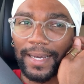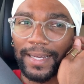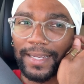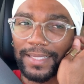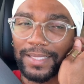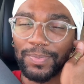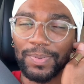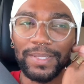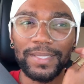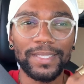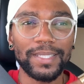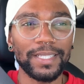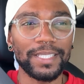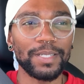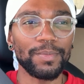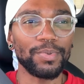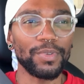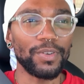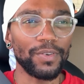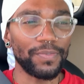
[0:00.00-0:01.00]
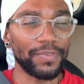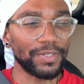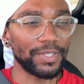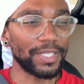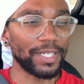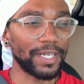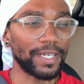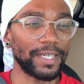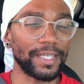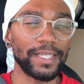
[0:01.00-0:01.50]
it's been such a beautiful
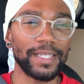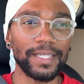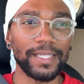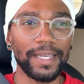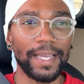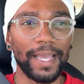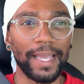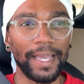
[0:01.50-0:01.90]
journey,